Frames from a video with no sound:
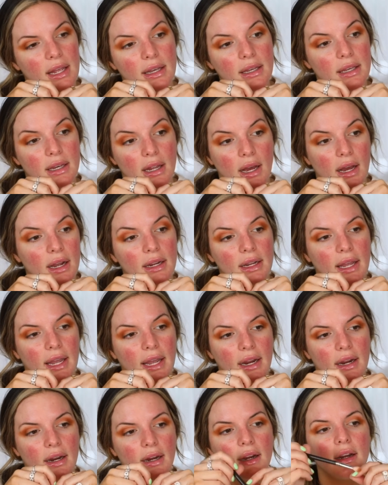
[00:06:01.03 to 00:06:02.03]
and not
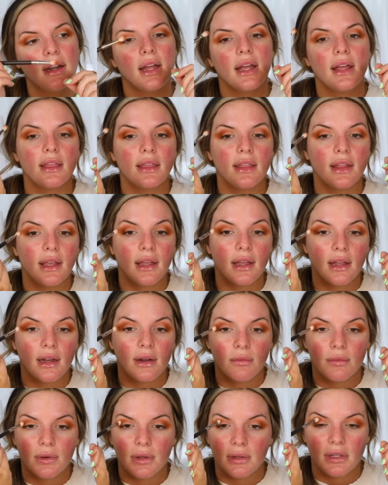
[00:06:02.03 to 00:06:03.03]
care and
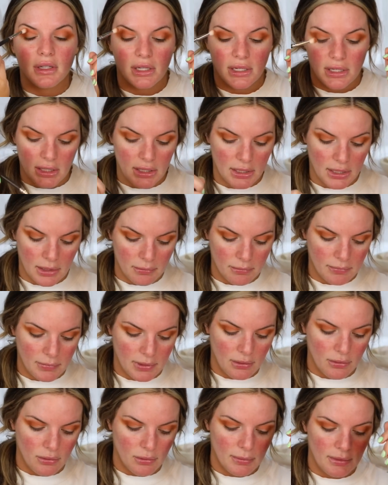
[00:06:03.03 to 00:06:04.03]
then we clean it up
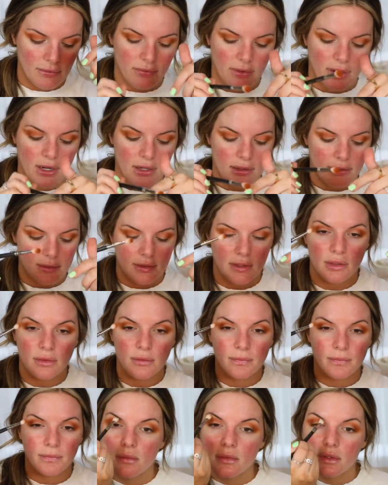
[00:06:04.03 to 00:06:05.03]
and it would be fine. So
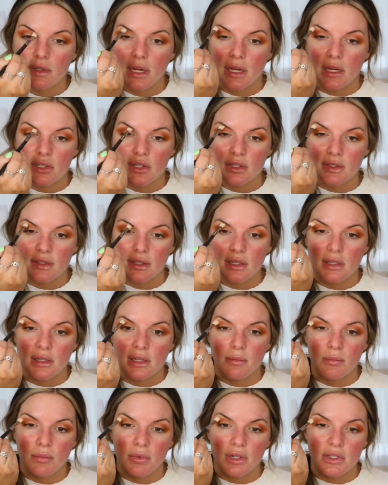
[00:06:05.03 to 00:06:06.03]
taking just a
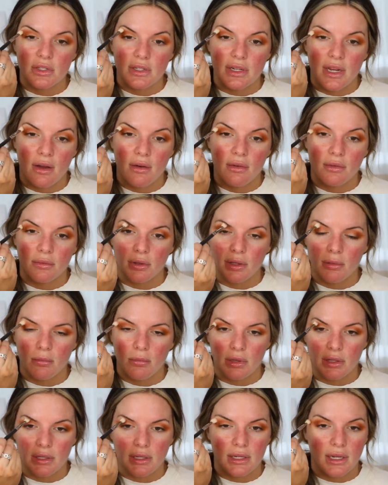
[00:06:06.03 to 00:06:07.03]
clean brush now and really
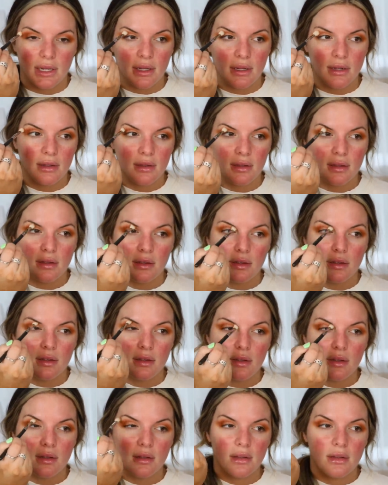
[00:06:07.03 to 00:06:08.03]
blending
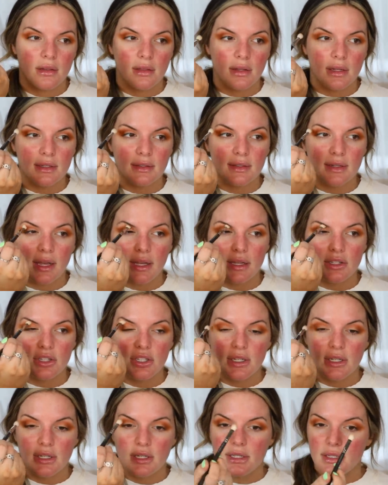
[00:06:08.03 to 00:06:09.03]
these
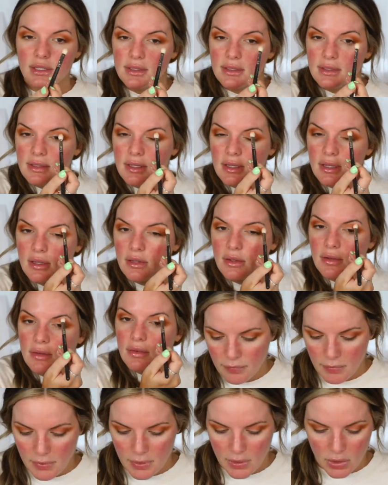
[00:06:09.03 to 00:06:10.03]
edges.
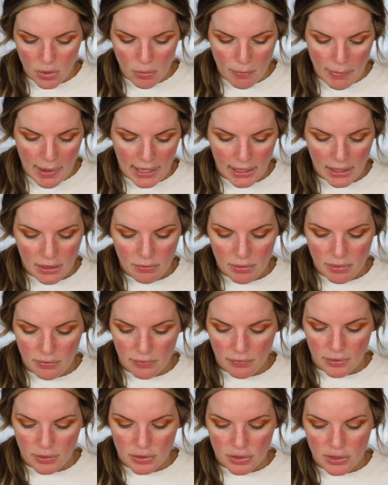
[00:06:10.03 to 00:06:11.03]
I'm going to go back in with the
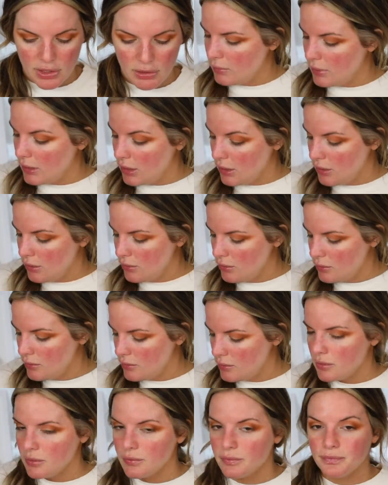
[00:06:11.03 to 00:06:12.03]
first shade we
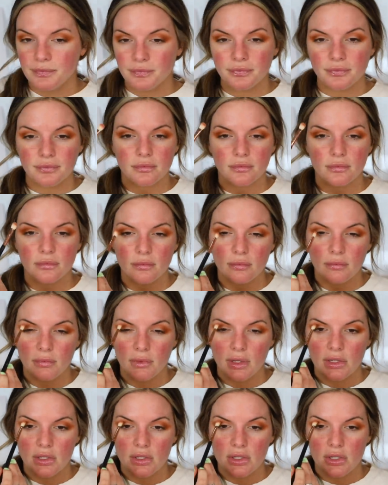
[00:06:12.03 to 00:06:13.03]
used
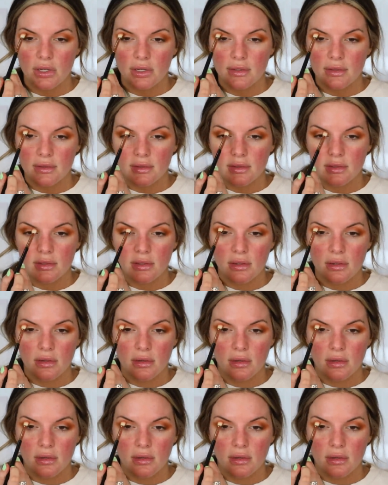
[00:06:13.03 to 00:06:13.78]
and just